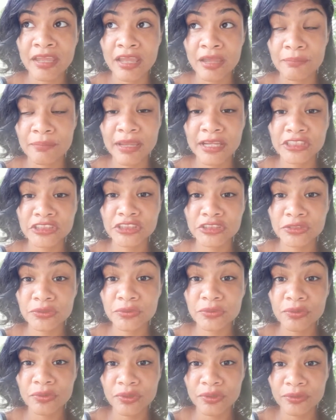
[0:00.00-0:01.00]
make
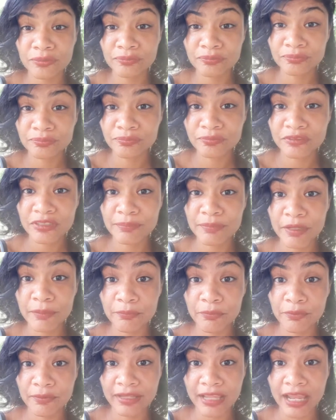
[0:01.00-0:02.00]
sure the
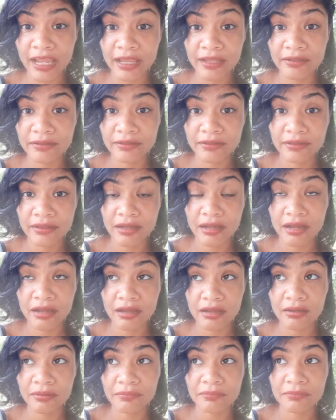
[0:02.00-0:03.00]
people that
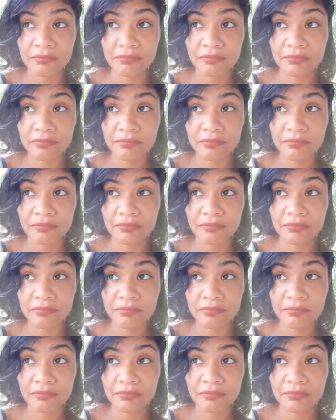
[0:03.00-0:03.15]
are